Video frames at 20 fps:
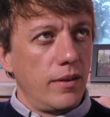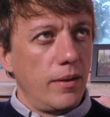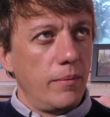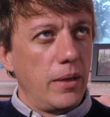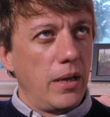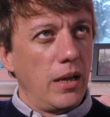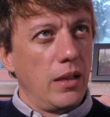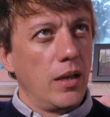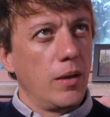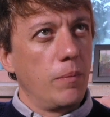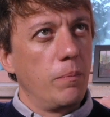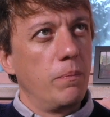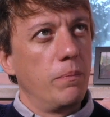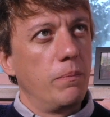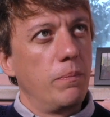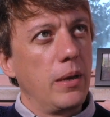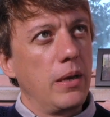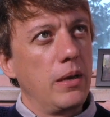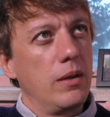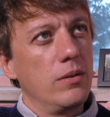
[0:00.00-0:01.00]
I mean, I like
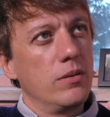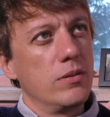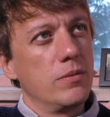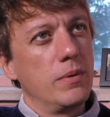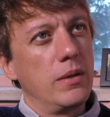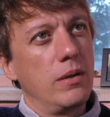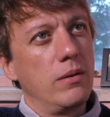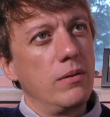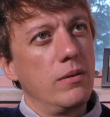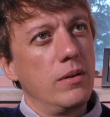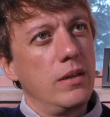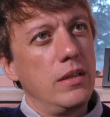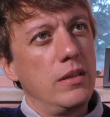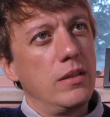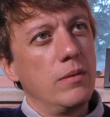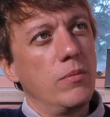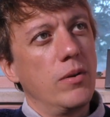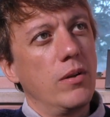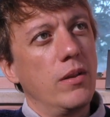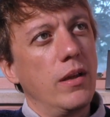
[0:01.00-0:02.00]
bagels, but I don't eat
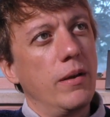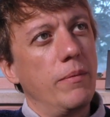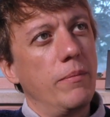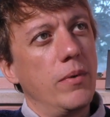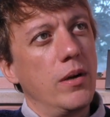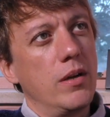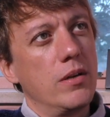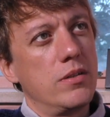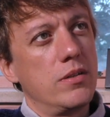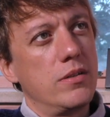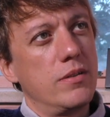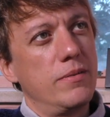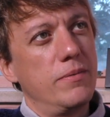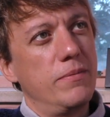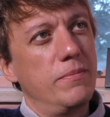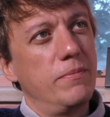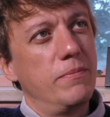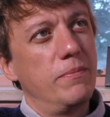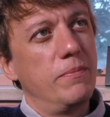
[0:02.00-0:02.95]
them all that much.